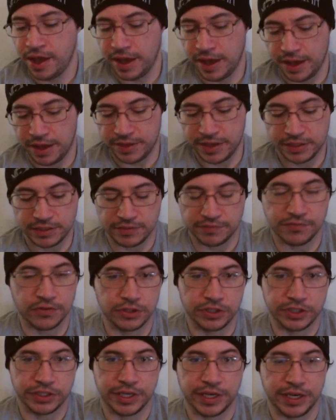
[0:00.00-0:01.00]
That's the
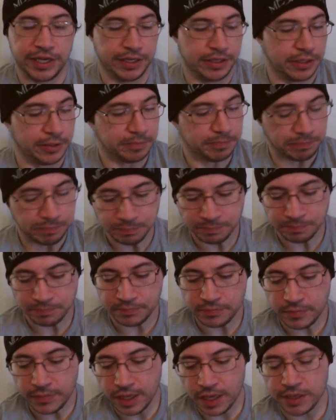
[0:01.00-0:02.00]
first kind.
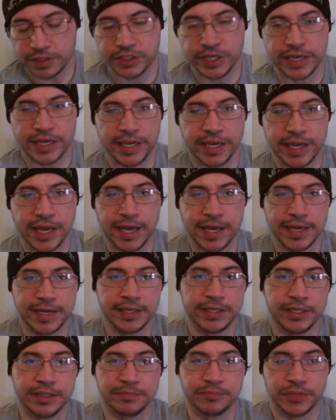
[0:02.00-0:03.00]
Second
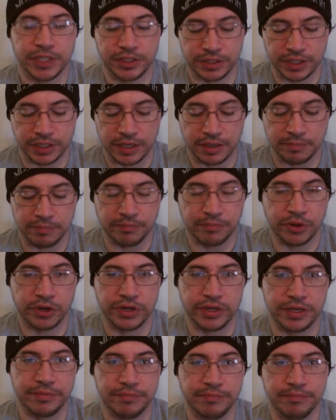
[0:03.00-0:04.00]
kind is a
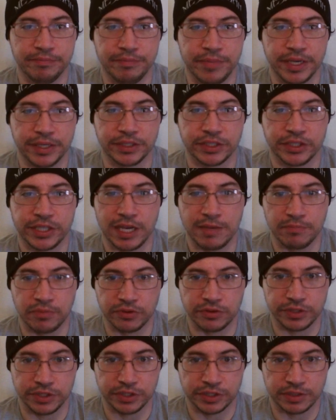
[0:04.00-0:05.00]
pretty big
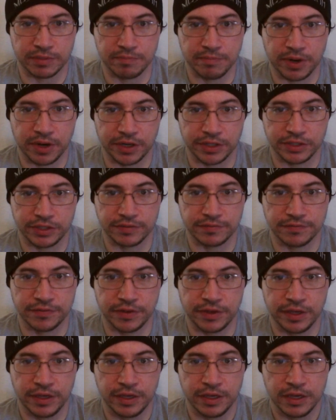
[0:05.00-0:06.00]
staple in some parts
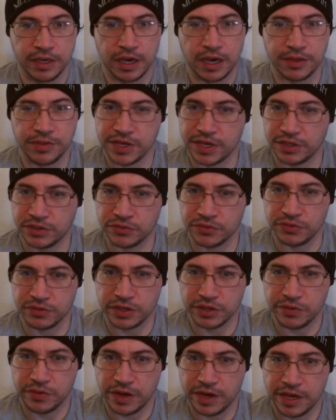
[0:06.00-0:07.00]
of, I think it's
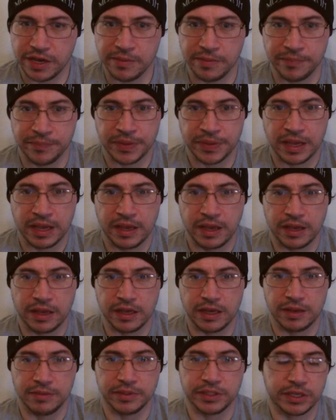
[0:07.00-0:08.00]
Uruguay.
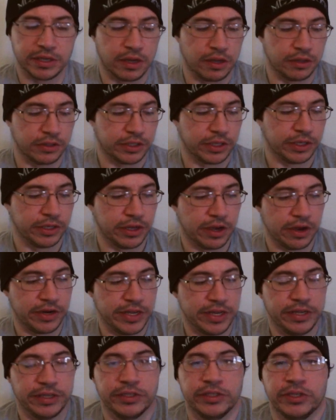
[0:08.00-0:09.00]
It's called
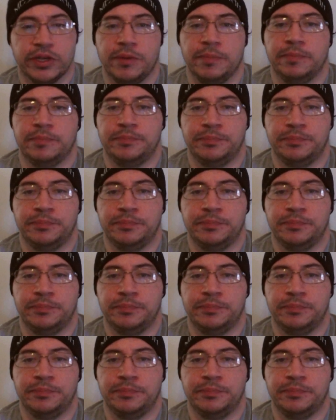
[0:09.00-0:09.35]
Canarias.